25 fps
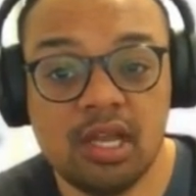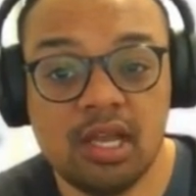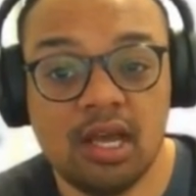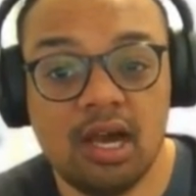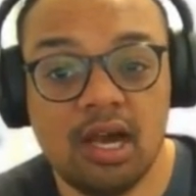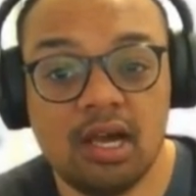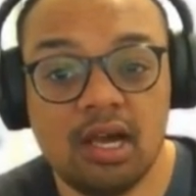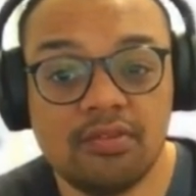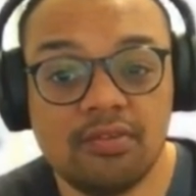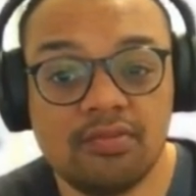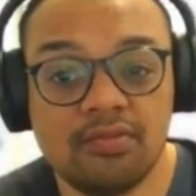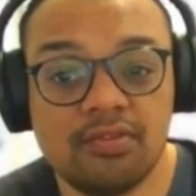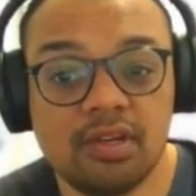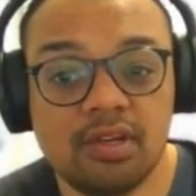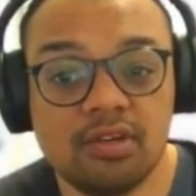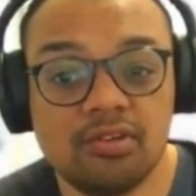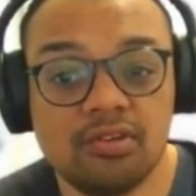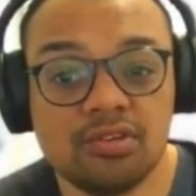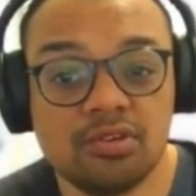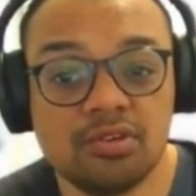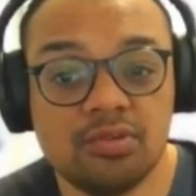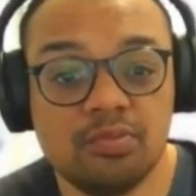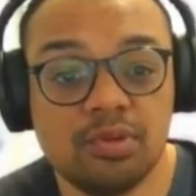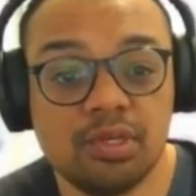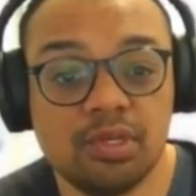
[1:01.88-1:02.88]
I love
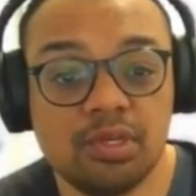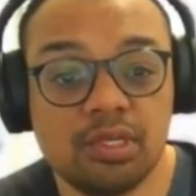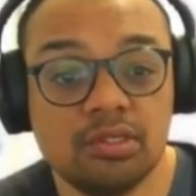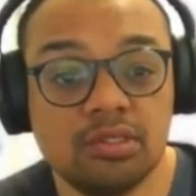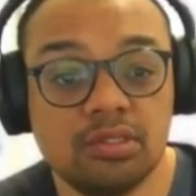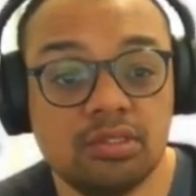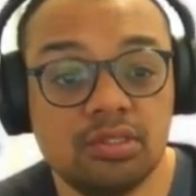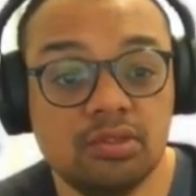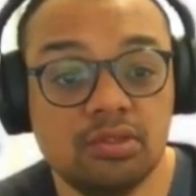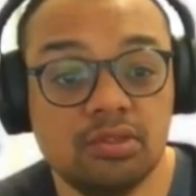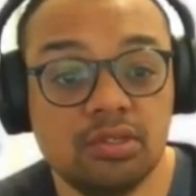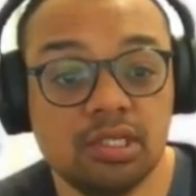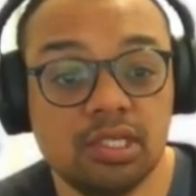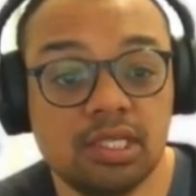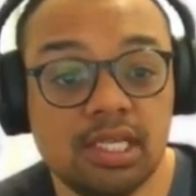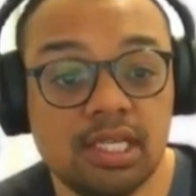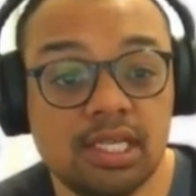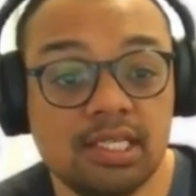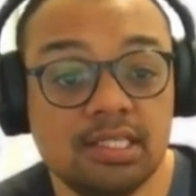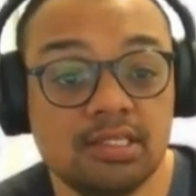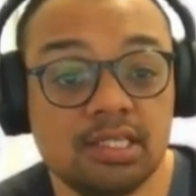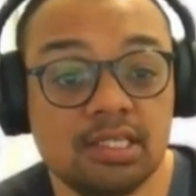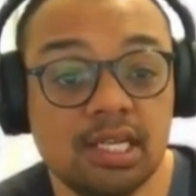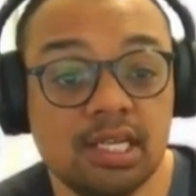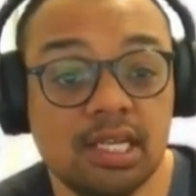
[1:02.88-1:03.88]
Notion because you can
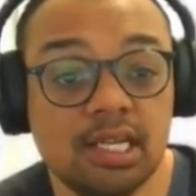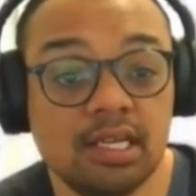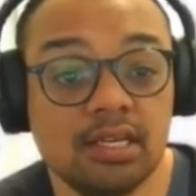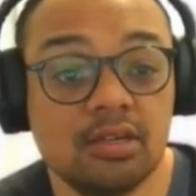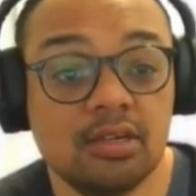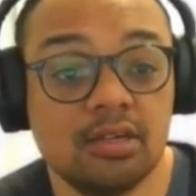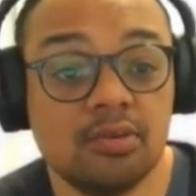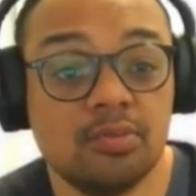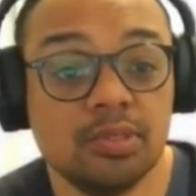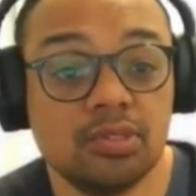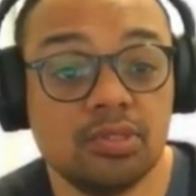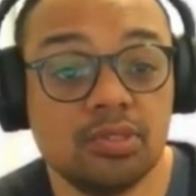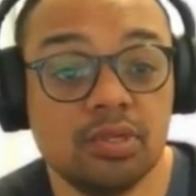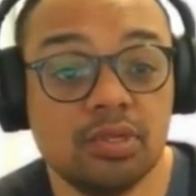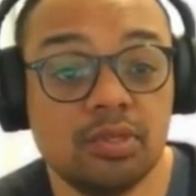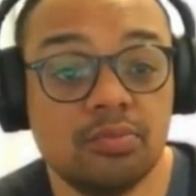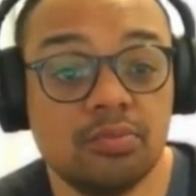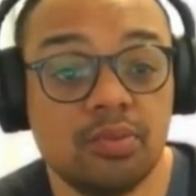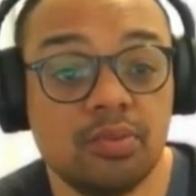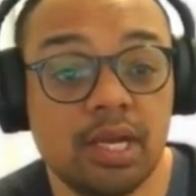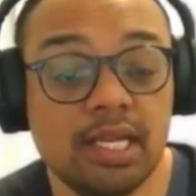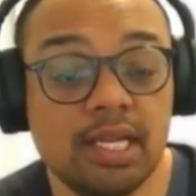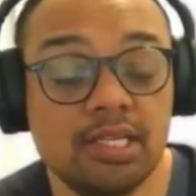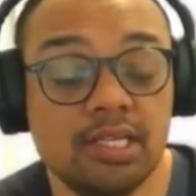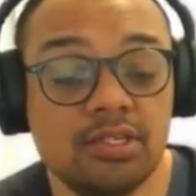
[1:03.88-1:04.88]
interlink between
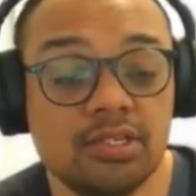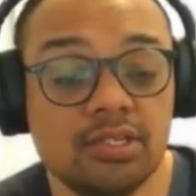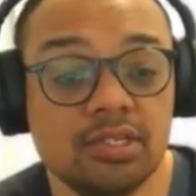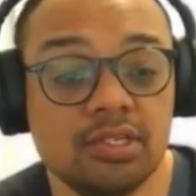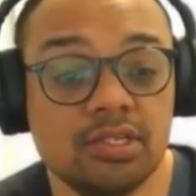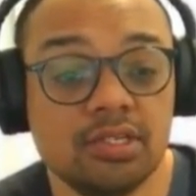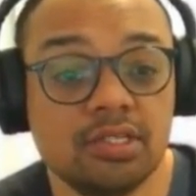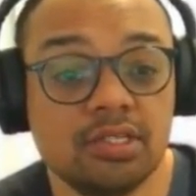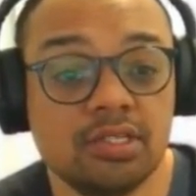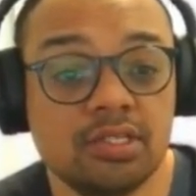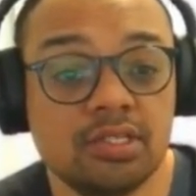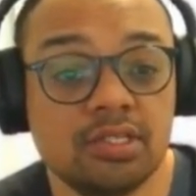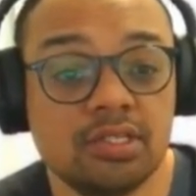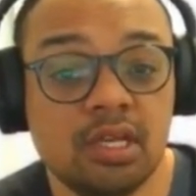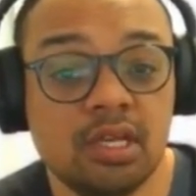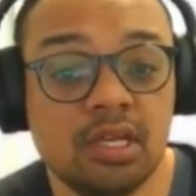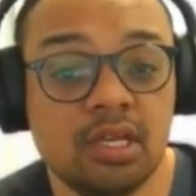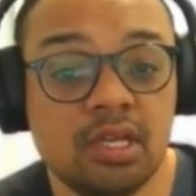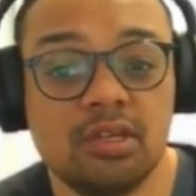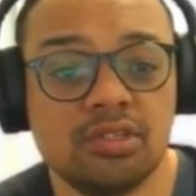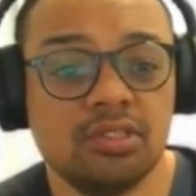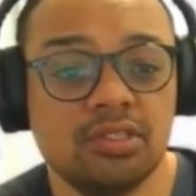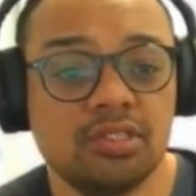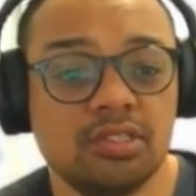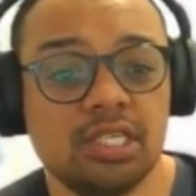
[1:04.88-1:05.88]
pages.
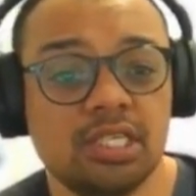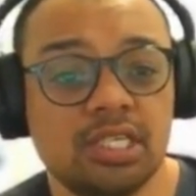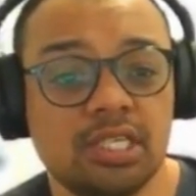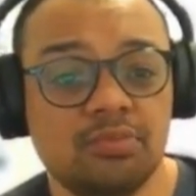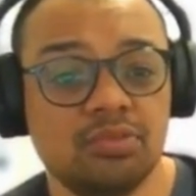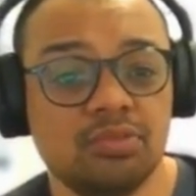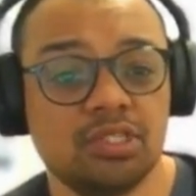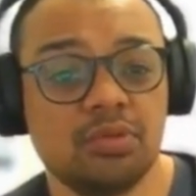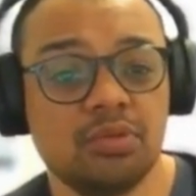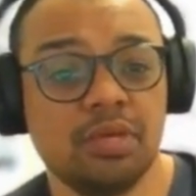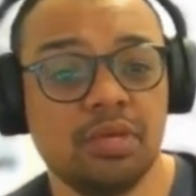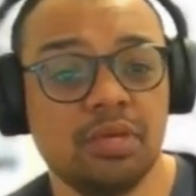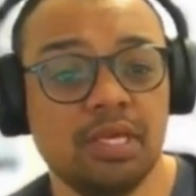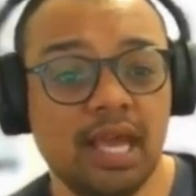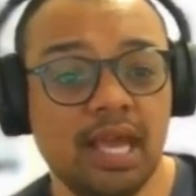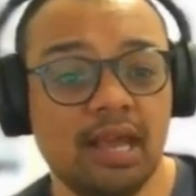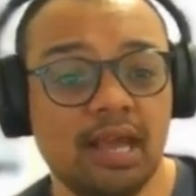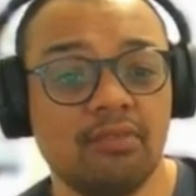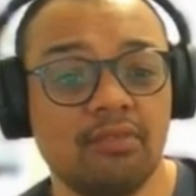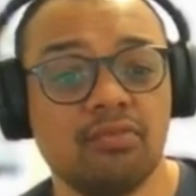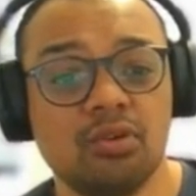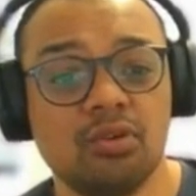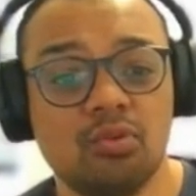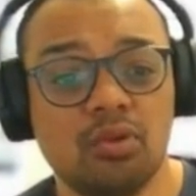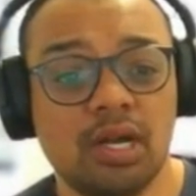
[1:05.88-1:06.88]
Notion seems to be
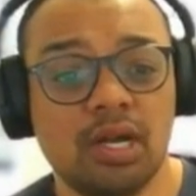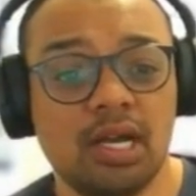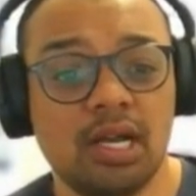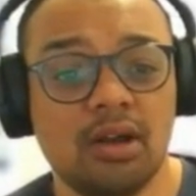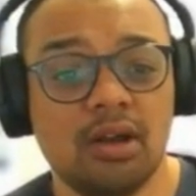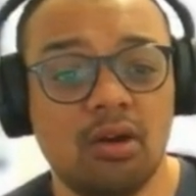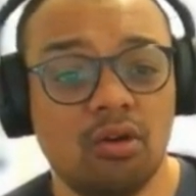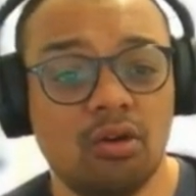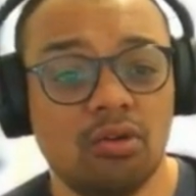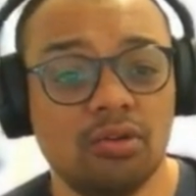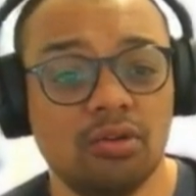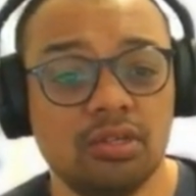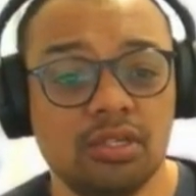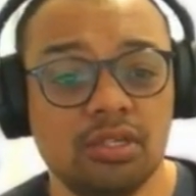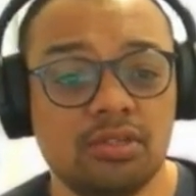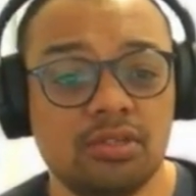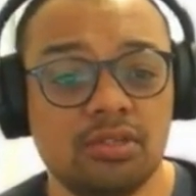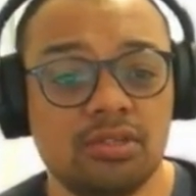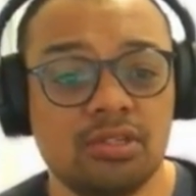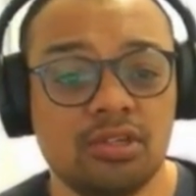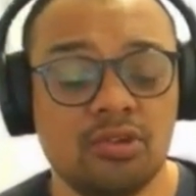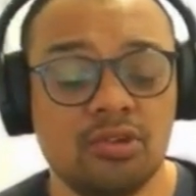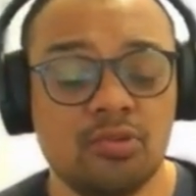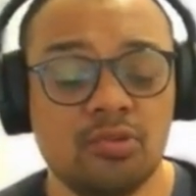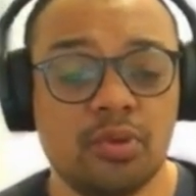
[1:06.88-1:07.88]
everywhere on
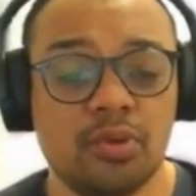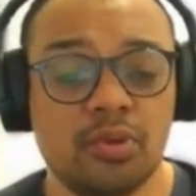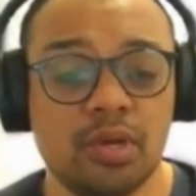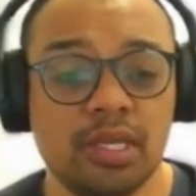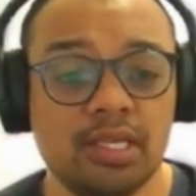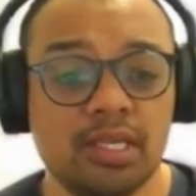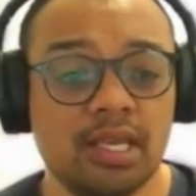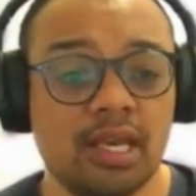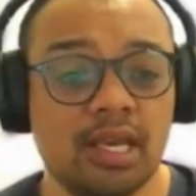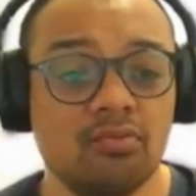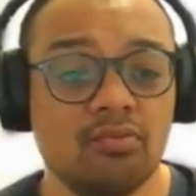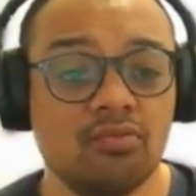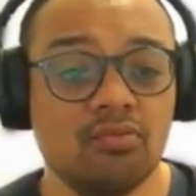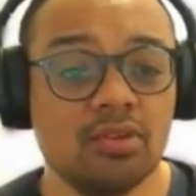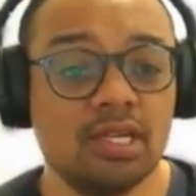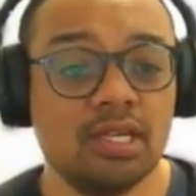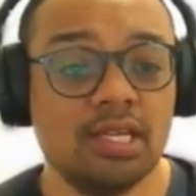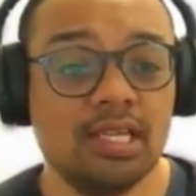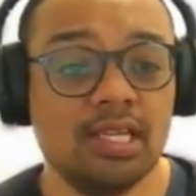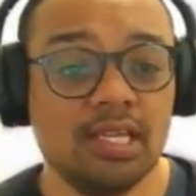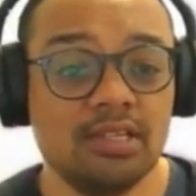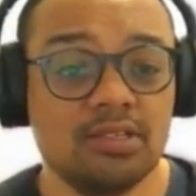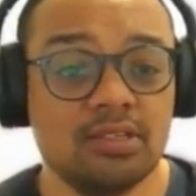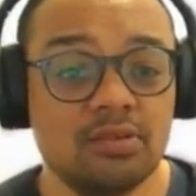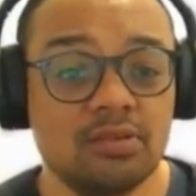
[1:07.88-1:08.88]
YouTube, but yet
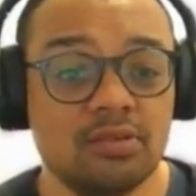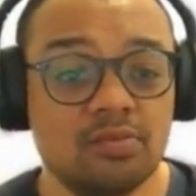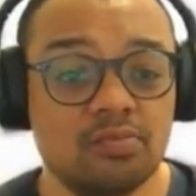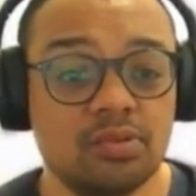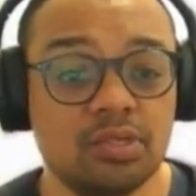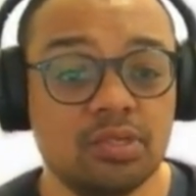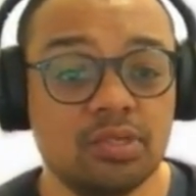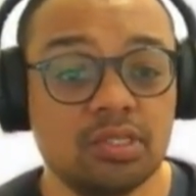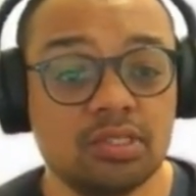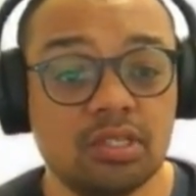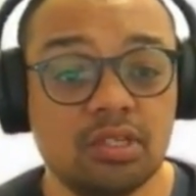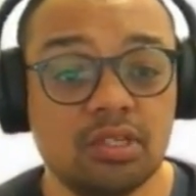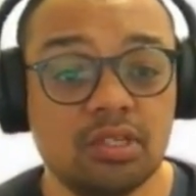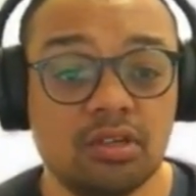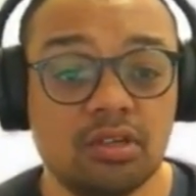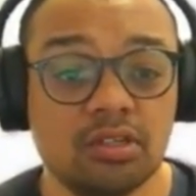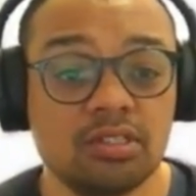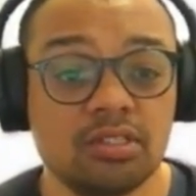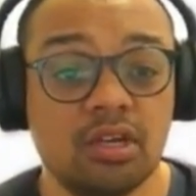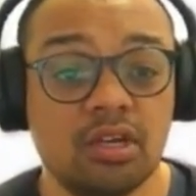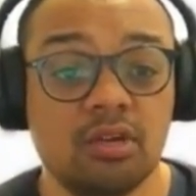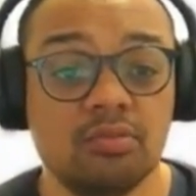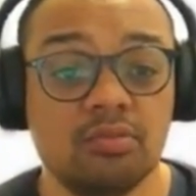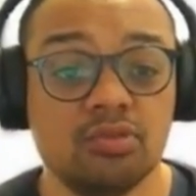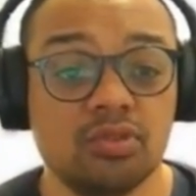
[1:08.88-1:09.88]
really isn't, because a lot of
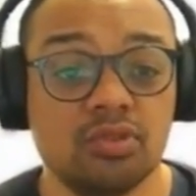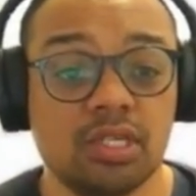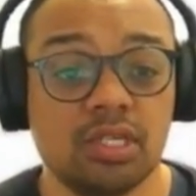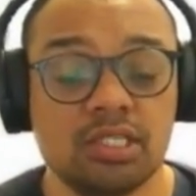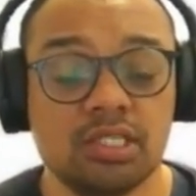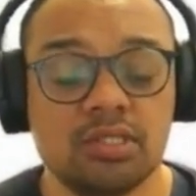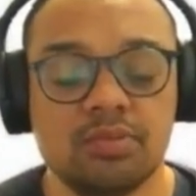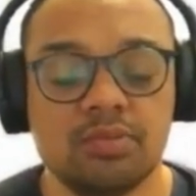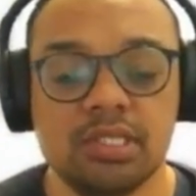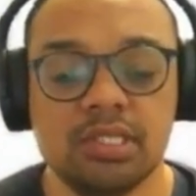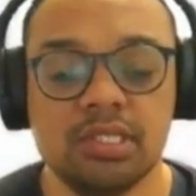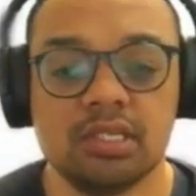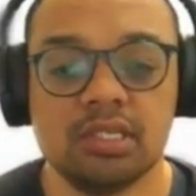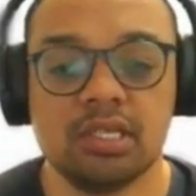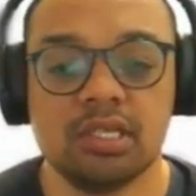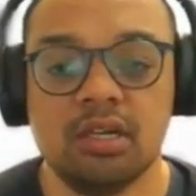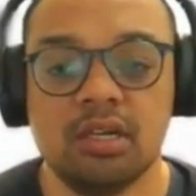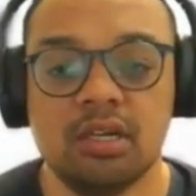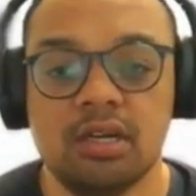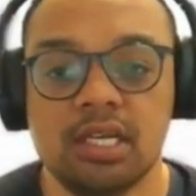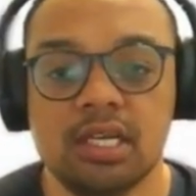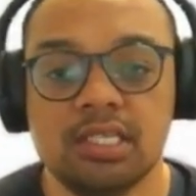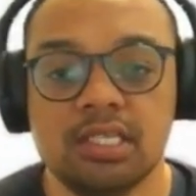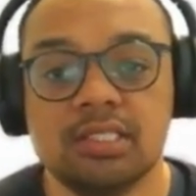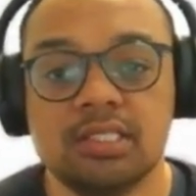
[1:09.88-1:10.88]
times when I speak to
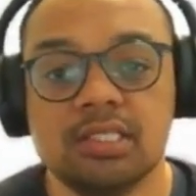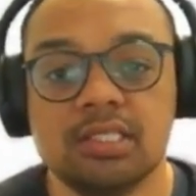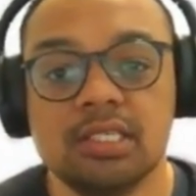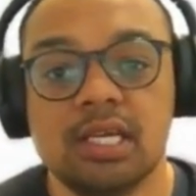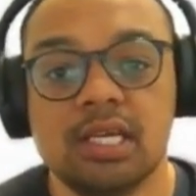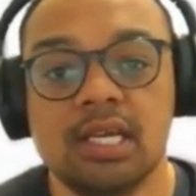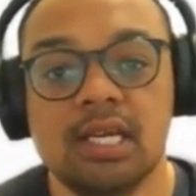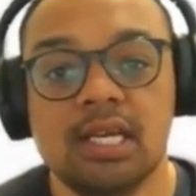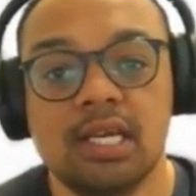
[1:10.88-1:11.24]
clients